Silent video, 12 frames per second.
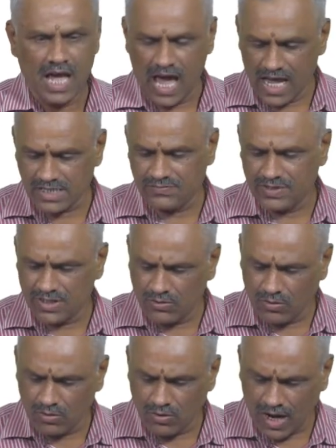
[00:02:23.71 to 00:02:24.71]
As we
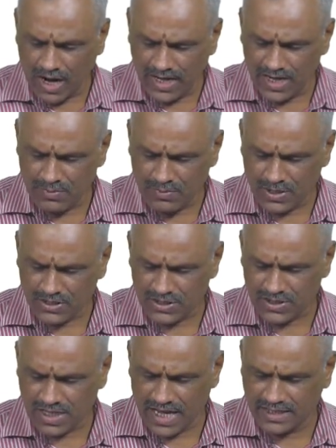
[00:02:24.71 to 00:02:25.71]
go higher
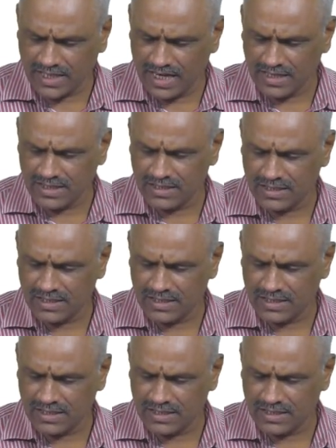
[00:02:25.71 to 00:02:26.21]
pressures like that,